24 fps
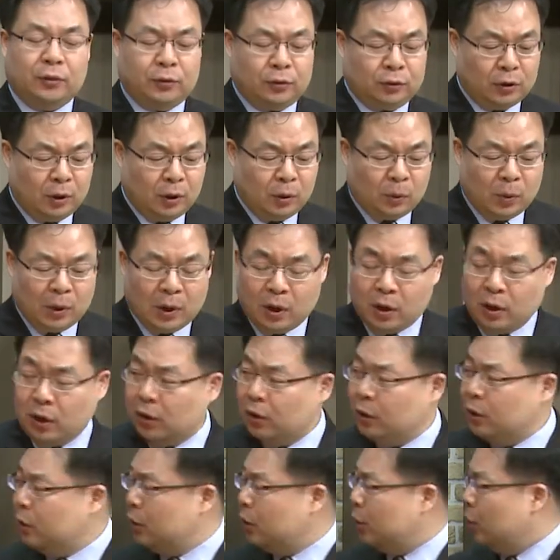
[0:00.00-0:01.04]
So
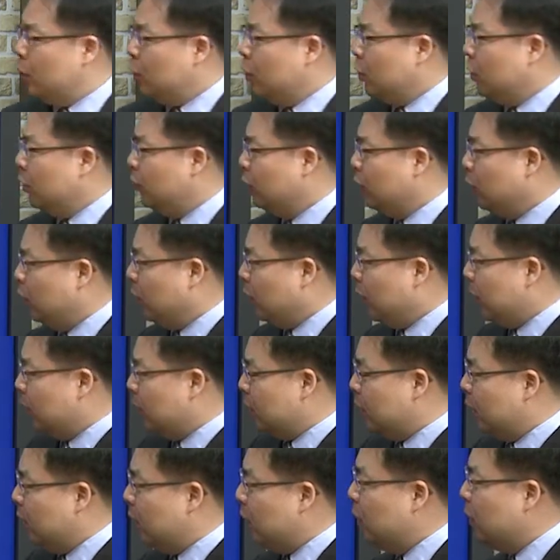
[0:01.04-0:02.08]
if you look at
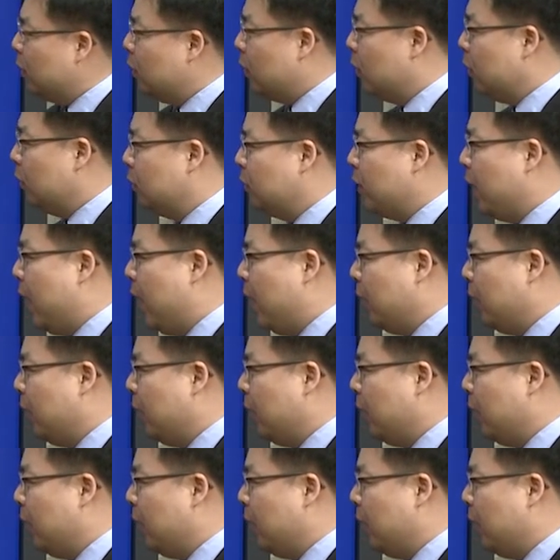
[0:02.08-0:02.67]
here, the